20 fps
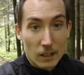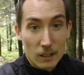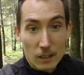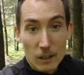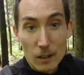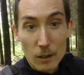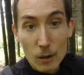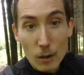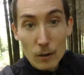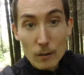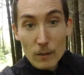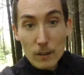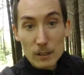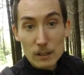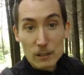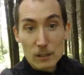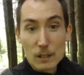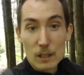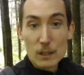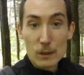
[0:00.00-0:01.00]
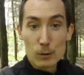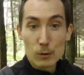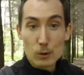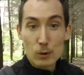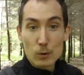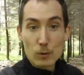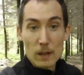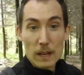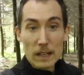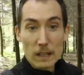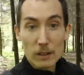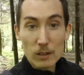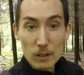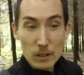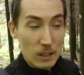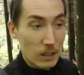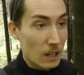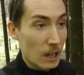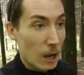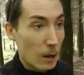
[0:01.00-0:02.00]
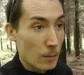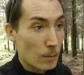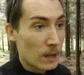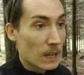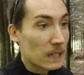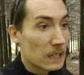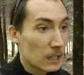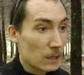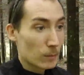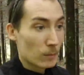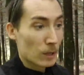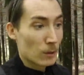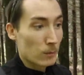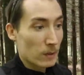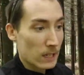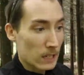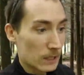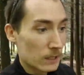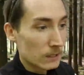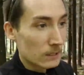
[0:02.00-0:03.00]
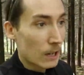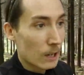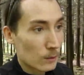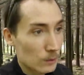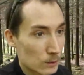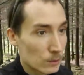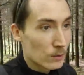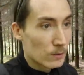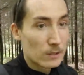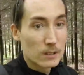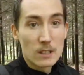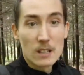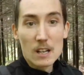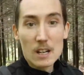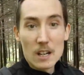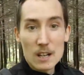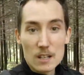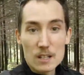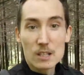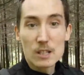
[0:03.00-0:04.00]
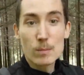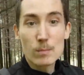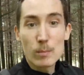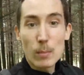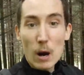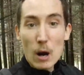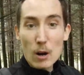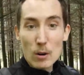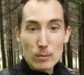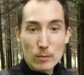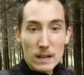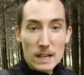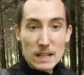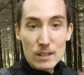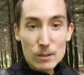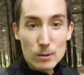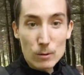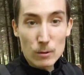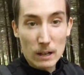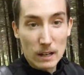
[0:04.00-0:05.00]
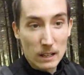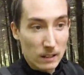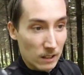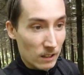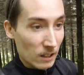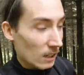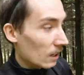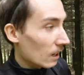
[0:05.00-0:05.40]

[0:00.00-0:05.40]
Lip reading: And along this little trail, I'm making my way now to the Spa Racetrack.